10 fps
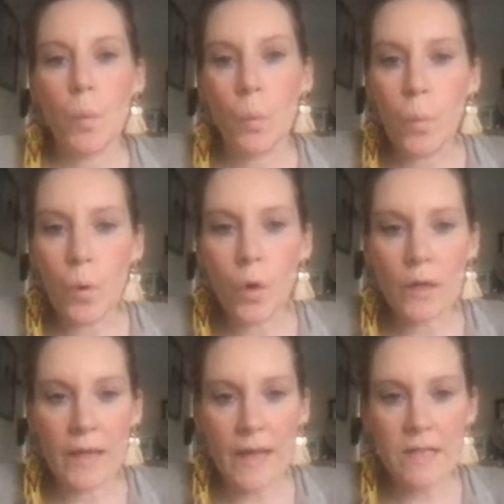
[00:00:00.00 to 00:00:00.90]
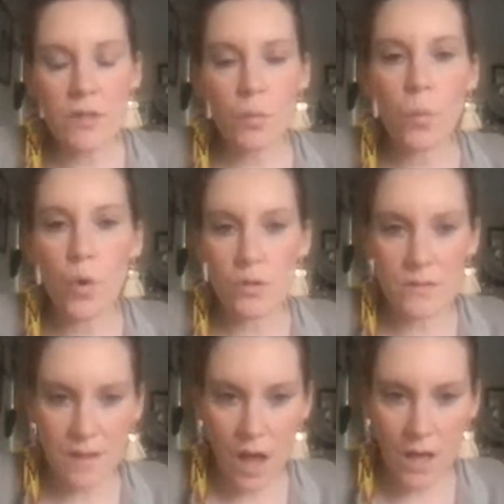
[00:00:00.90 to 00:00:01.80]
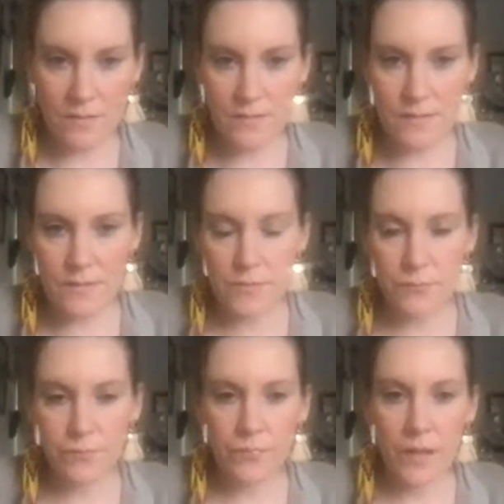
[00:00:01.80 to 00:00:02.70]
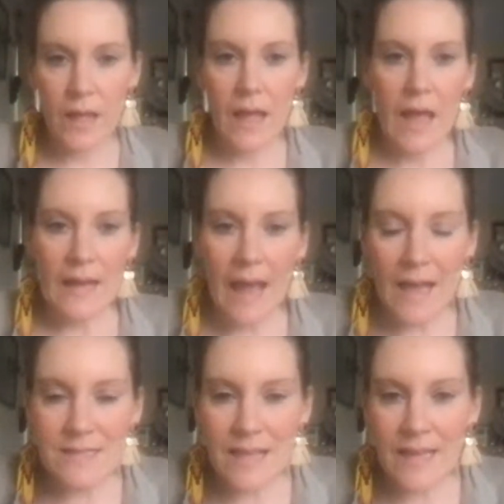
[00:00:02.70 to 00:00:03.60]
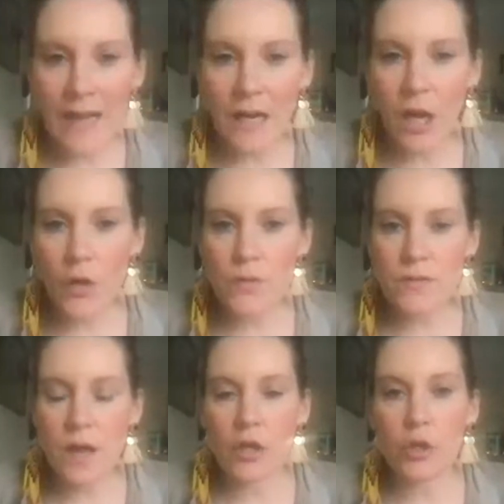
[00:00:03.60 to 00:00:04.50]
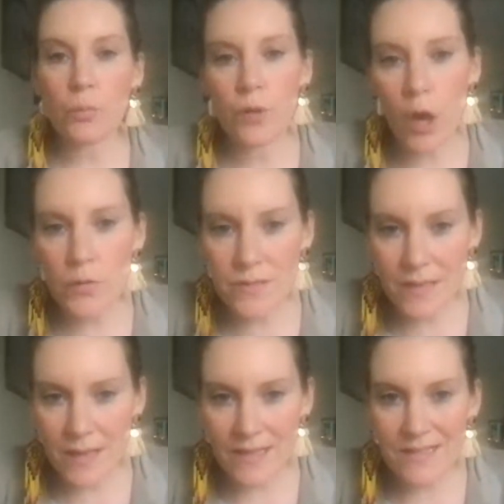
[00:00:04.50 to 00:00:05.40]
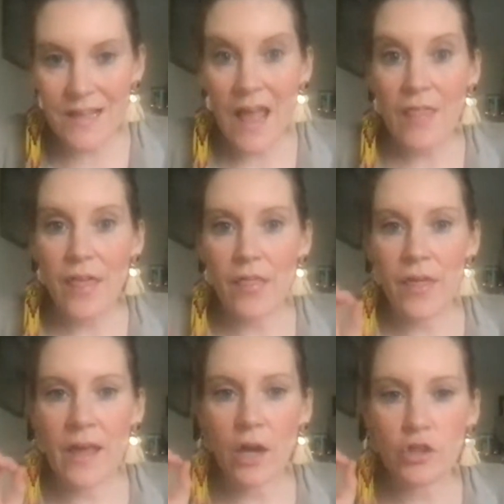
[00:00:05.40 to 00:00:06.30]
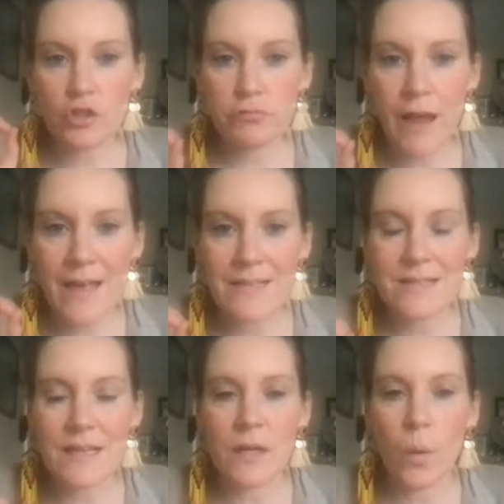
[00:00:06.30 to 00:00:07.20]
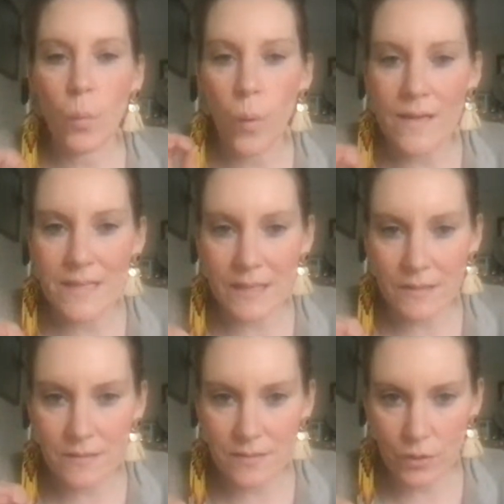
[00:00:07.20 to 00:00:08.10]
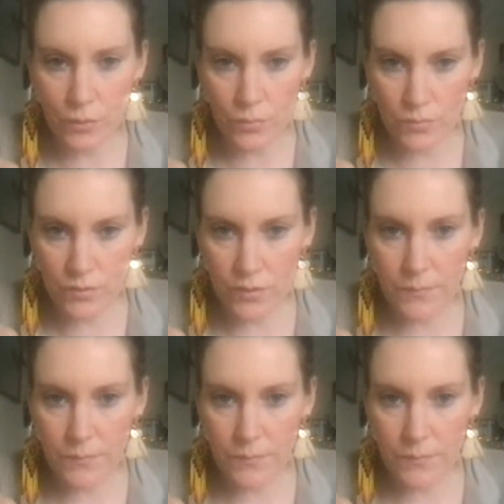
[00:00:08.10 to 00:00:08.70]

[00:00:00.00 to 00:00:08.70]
walking towards us. And as they get closer, you notice that they are dressed in a wedding suit,